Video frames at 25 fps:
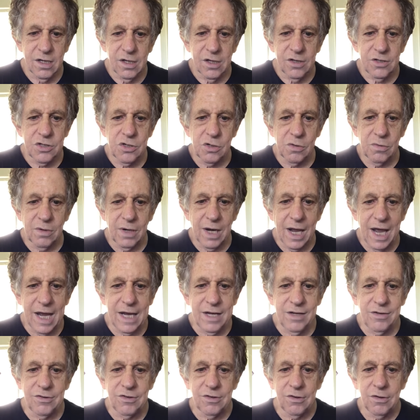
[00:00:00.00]
So what I
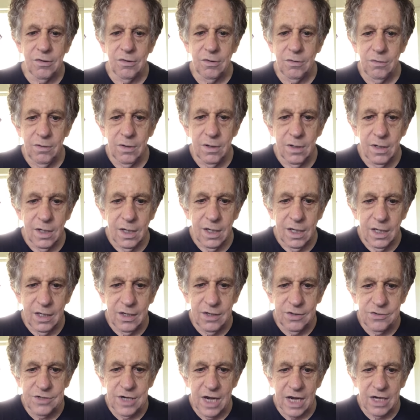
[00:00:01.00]
do
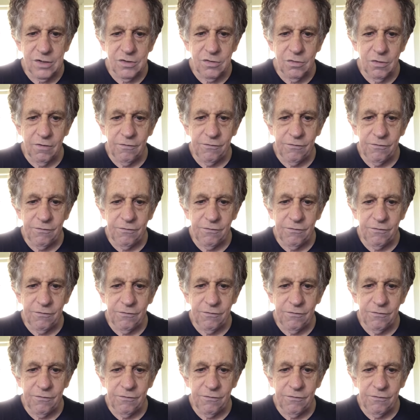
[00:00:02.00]
is I do